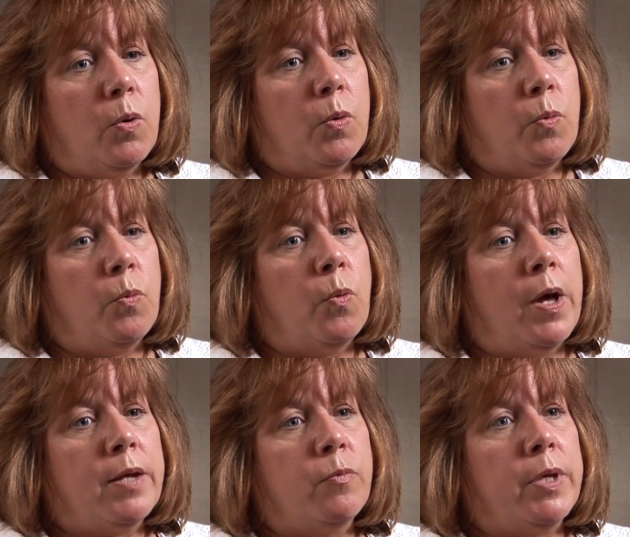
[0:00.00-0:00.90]

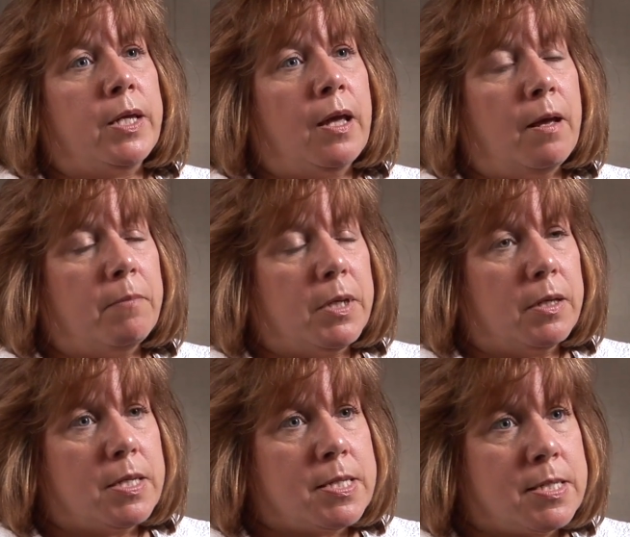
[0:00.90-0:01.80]
what we
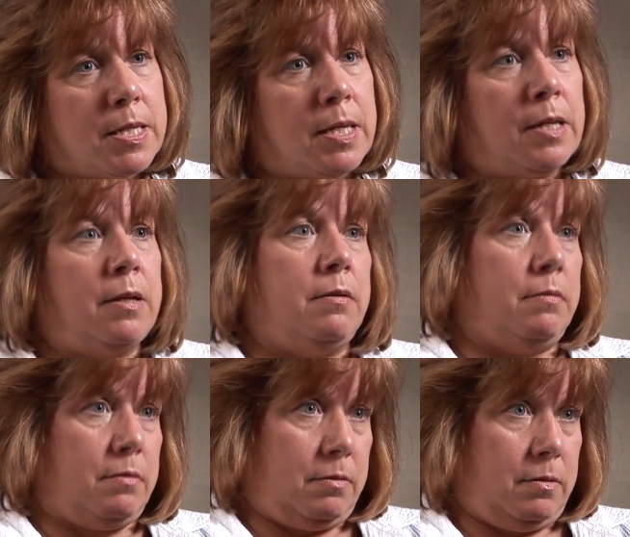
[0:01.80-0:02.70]
kept
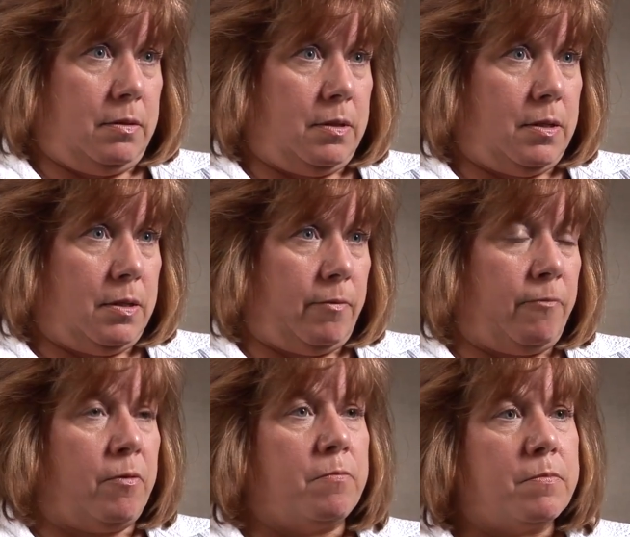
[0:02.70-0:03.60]
seeing
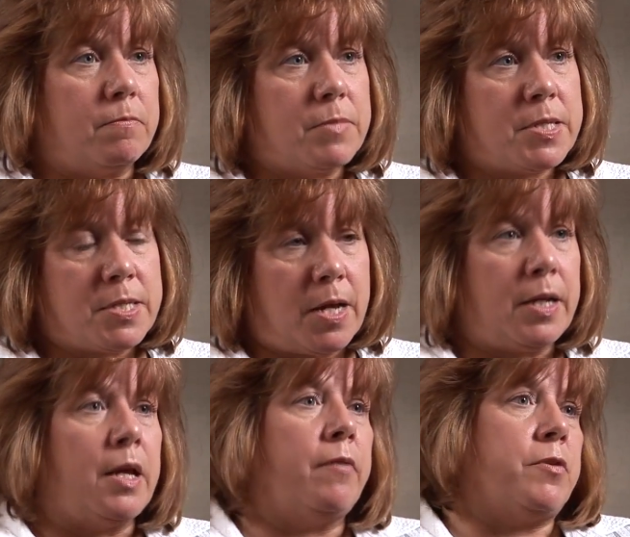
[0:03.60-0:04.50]
from
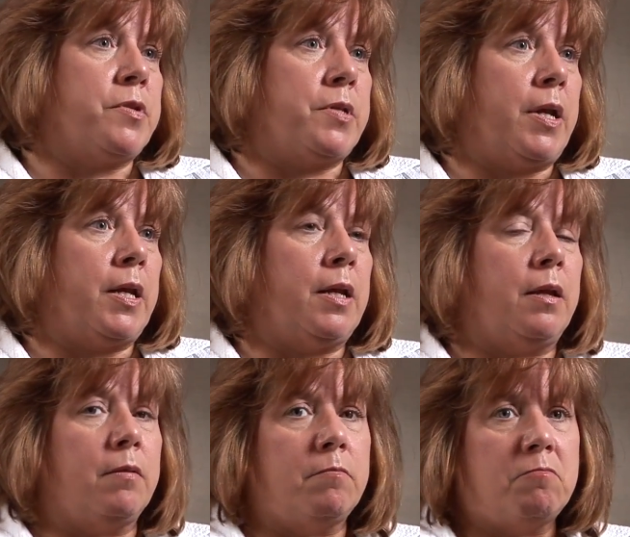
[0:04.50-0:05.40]
study after
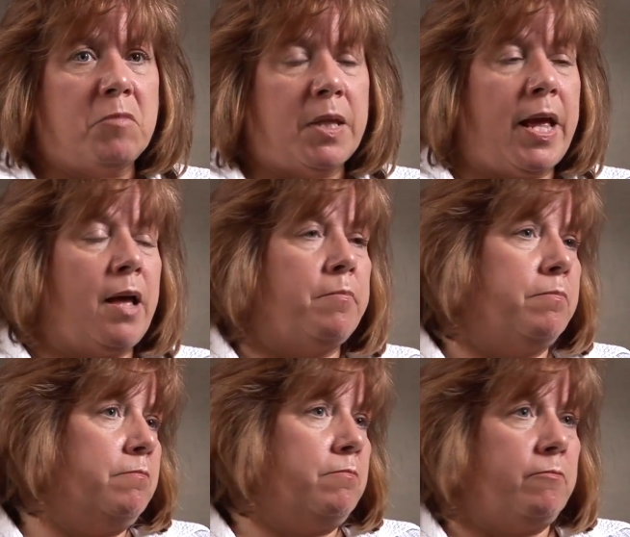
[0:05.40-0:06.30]
study, lab
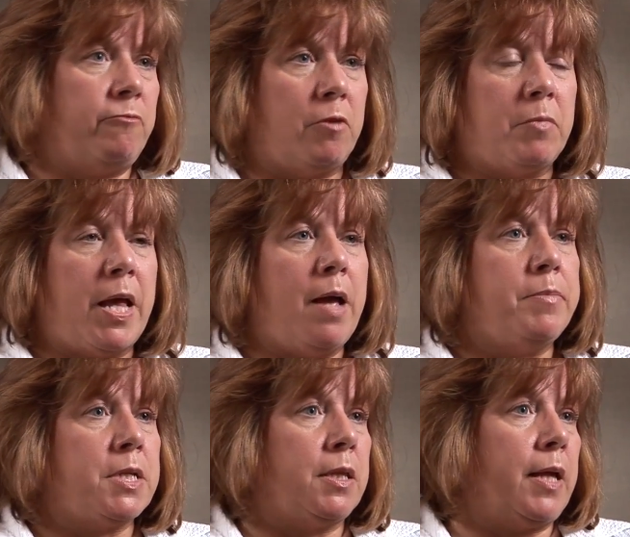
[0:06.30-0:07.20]
from
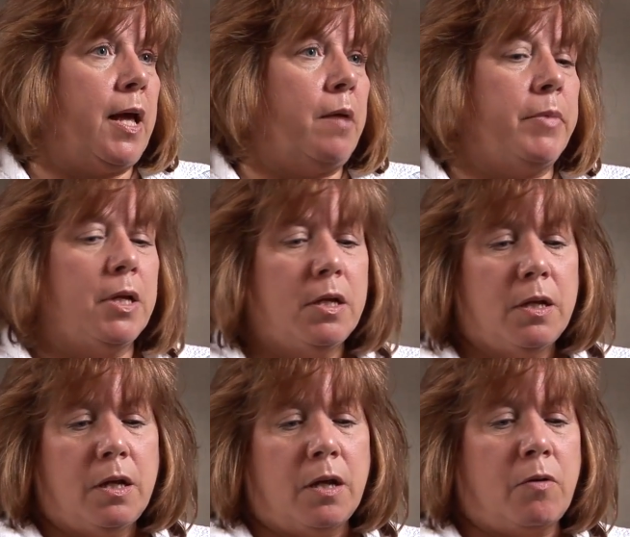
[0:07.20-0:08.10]
lab to lab,
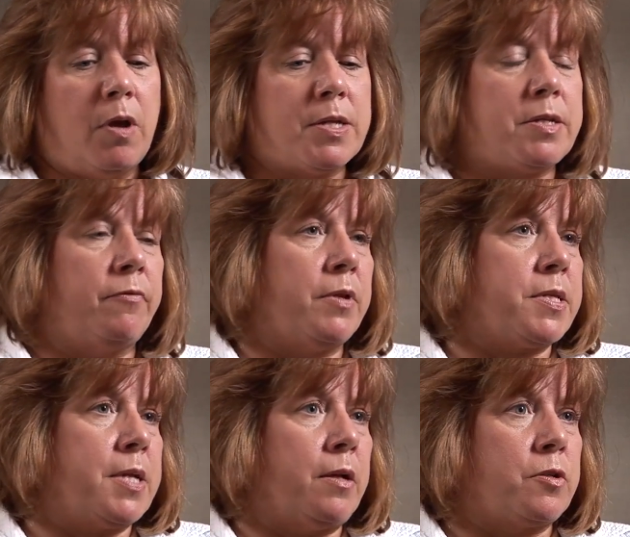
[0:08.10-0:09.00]
across different
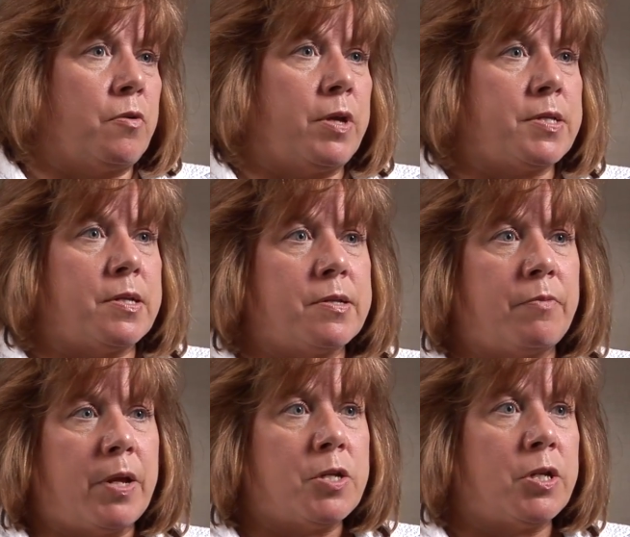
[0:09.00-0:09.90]
cell choices
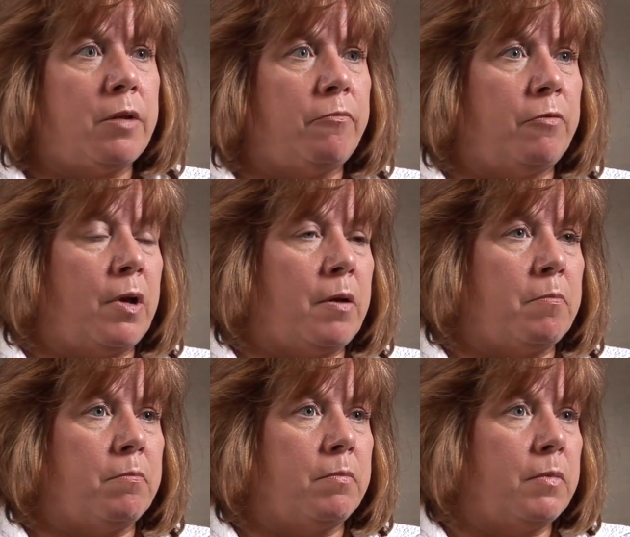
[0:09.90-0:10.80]
ranging
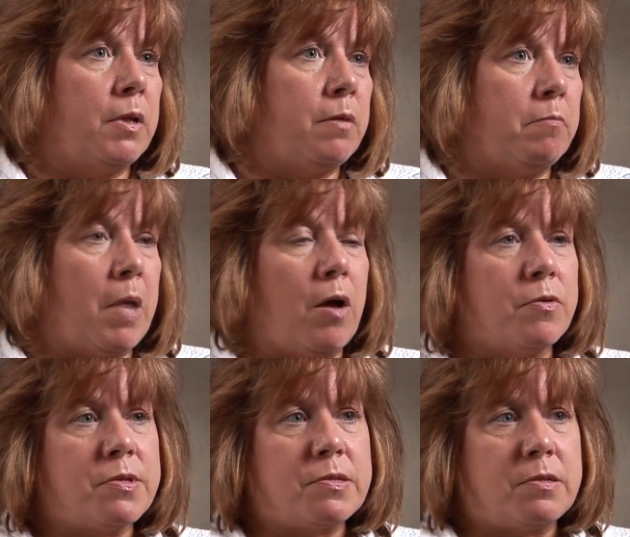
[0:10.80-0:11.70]
from
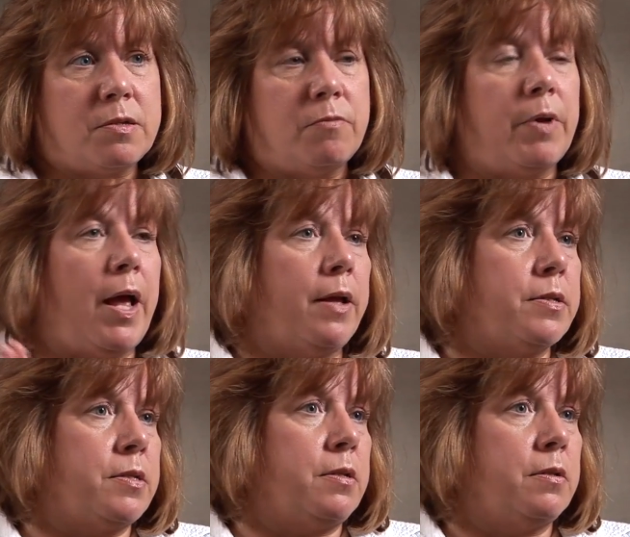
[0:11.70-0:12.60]
mouse to rat
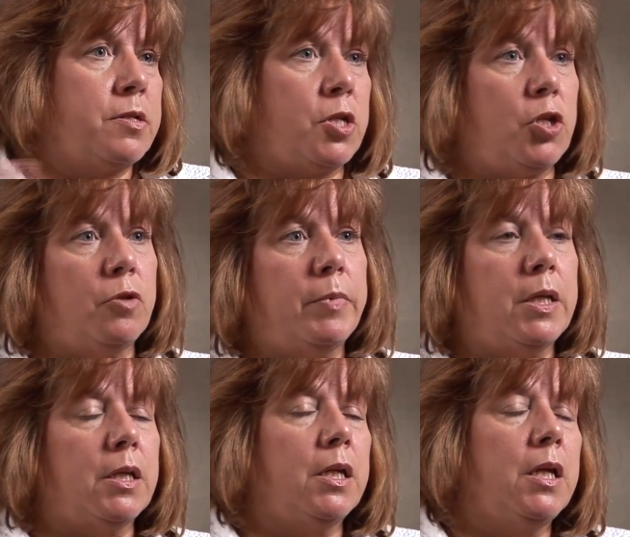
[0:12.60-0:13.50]
to
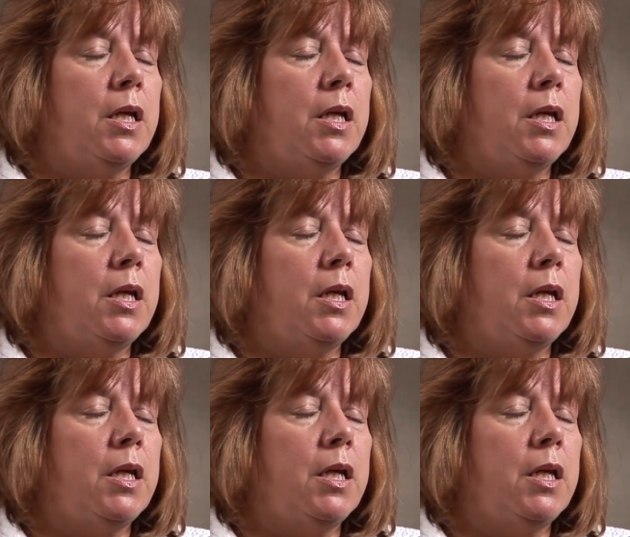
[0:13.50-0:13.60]
human,